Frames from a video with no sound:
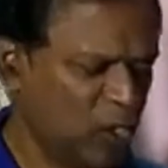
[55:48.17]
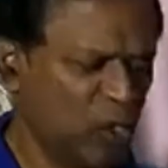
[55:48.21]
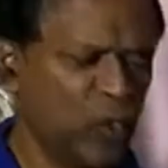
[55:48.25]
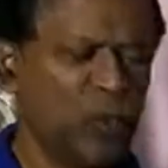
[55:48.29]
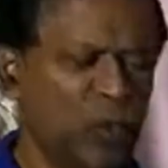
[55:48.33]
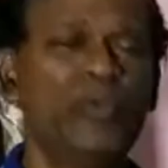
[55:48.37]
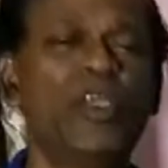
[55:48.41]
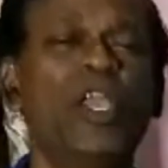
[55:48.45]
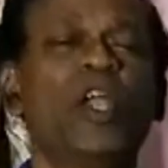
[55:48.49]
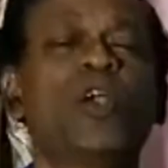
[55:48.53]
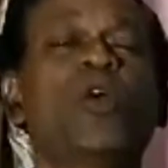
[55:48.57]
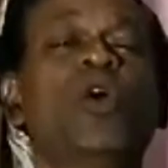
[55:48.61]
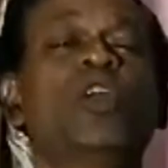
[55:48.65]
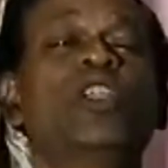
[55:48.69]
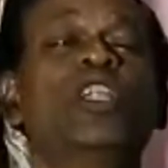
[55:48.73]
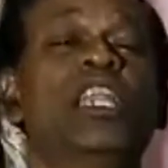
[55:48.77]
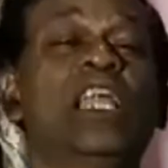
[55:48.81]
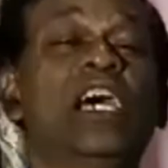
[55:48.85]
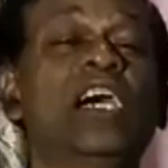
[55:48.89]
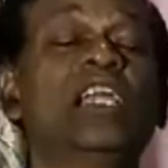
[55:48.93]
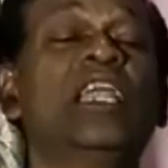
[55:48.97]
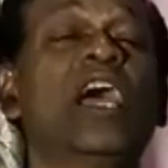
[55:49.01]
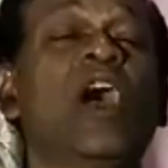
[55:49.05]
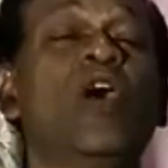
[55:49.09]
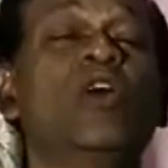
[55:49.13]
We are going to
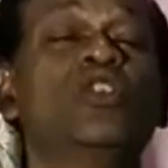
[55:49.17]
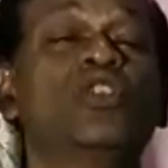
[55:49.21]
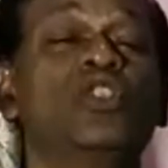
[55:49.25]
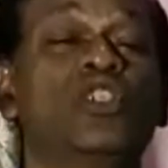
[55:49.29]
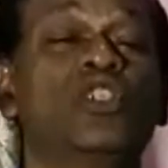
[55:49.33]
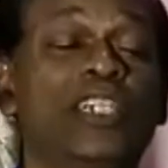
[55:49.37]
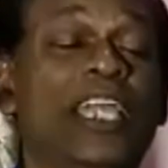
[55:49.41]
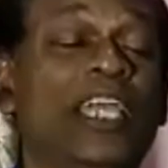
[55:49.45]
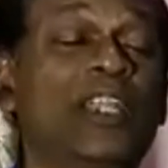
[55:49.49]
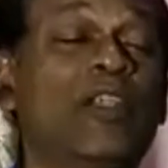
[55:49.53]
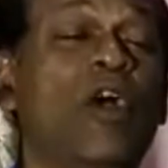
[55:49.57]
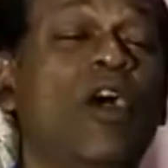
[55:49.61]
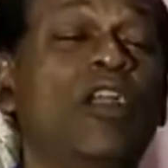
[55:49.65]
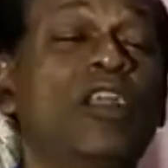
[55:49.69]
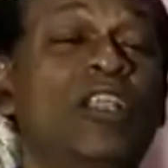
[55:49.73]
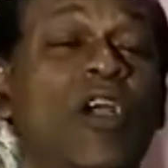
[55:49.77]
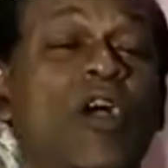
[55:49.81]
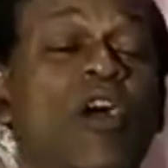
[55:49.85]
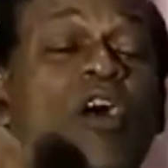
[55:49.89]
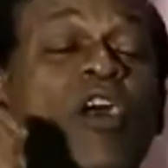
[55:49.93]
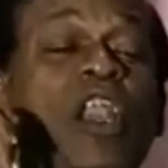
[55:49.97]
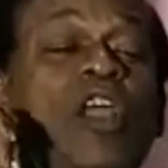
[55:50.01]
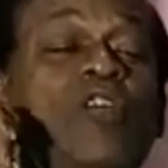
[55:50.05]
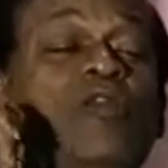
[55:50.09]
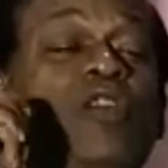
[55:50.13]
learn how to get all
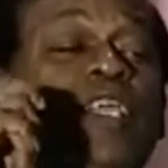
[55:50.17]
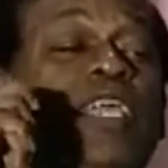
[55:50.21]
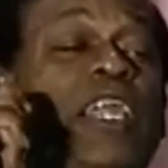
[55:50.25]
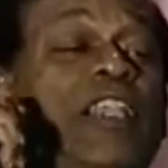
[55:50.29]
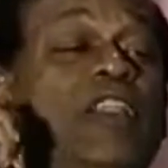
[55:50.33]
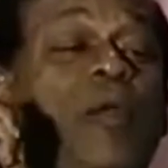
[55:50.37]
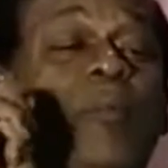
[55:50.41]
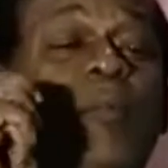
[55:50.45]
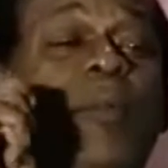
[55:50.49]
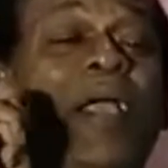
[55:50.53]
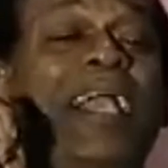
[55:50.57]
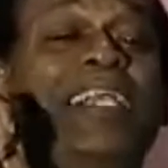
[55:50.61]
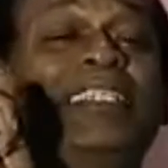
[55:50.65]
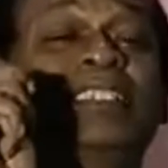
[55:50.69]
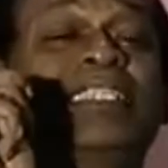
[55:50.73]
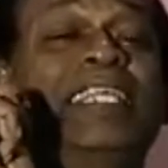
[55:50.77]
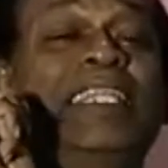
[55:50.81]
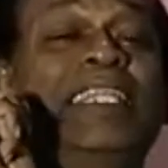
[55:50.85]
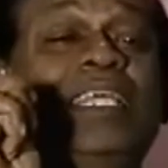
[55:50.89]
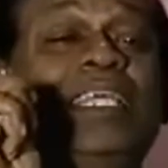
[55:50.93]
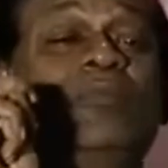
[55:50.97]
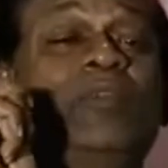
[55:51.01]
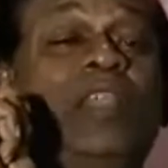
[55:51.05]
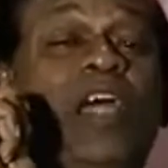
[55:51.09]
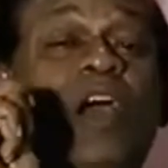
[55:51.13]
of you get your mass
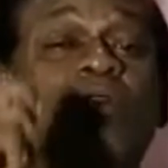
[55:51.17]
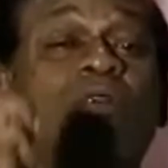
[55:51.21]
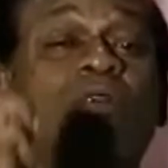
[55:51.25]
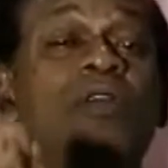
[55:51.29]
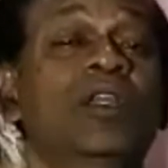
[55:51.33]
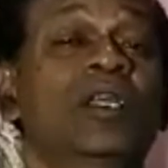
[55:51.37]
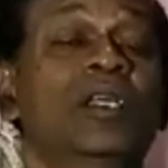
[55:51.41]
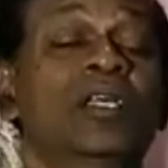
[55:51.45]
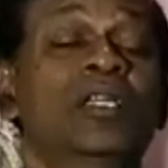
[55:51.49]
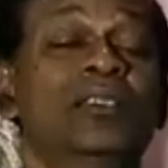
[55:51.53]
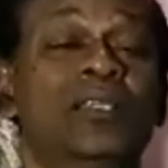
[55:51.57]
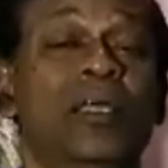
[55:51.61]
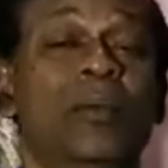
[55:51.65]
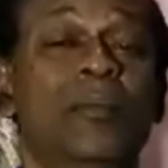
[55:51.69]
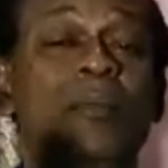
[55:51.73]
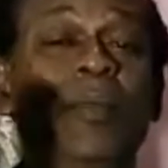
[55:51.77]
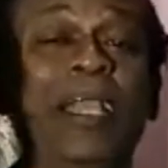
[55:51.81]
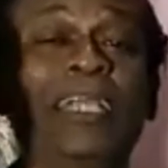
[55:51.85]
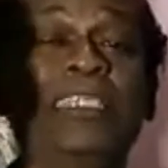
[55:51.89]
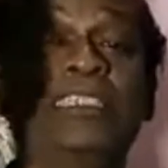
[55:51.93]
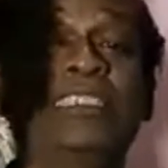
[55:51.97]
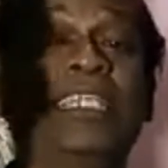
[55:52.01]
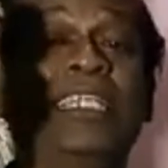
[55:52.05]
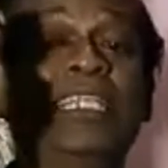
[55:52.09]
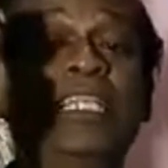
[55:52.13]
healing now. The
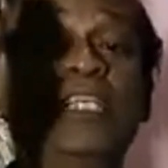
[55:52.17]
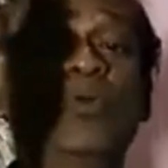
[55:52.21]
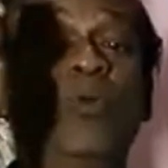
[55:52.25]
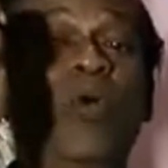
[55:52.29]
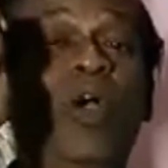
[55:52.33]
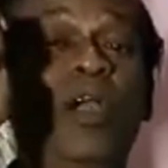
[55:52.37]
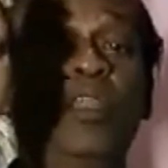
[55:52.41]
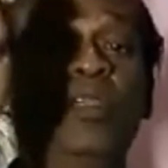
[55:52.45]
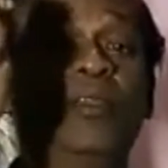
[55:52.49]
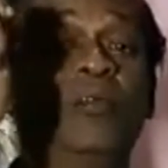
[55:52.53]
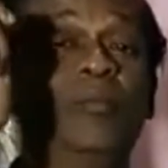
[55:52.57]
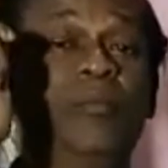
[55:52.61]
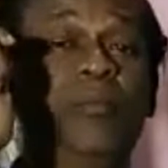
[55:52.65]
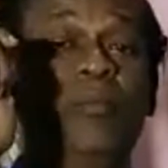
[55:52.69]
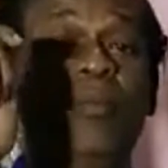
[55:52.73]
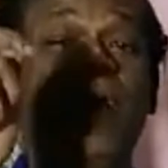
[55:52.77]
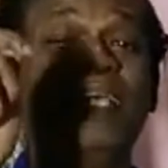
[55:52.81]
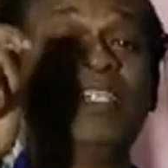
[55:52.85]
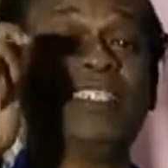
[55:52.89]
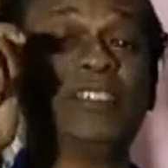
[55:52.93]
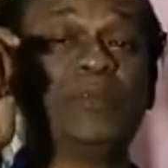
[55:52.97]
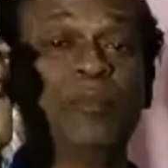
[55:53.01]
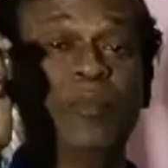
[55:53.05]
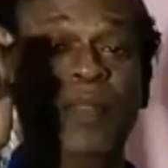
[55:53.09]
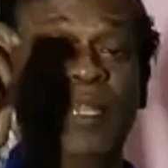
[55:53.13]
mass healing one,
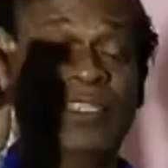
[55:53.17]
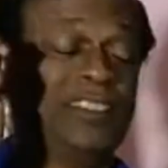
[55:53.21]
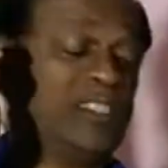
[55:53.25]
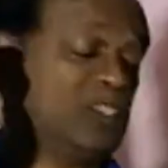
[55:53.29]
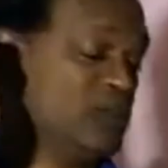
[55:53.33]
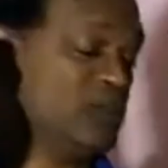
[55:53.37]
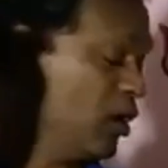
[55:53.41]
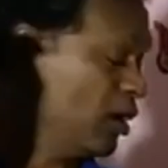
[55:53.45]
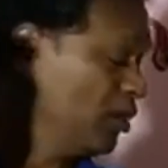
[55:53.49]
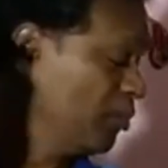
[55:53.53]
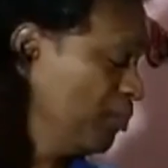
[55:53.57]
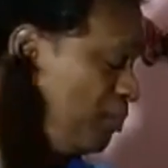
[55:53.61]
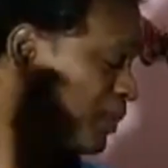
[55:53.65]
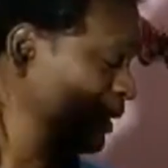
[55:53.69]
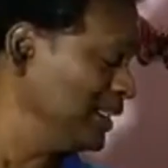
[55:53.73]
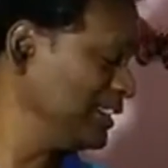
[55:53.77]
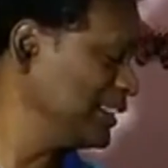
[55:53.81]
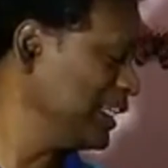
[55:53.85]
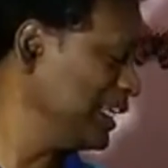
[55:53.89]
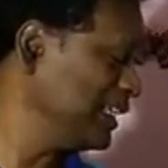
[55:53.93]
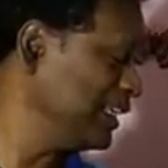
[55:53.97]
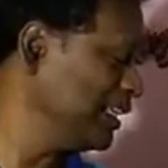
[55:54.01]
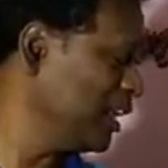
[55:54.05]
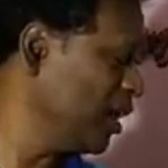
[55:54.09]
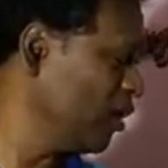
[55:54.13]
mass blessing one. Please get
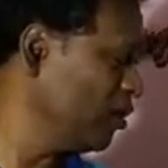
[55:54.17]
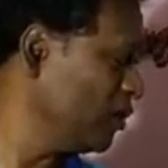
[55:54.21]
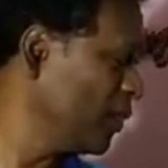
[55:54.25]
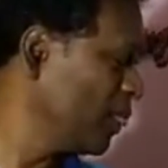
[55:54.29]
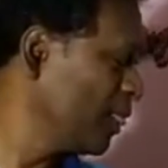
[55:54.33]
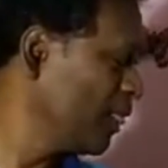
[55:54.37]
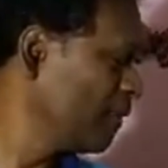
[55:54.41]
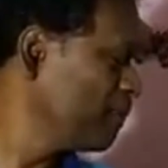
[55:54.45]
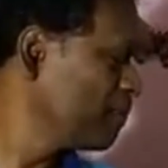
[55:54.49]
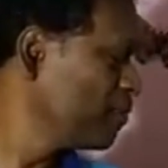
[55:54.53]
it now.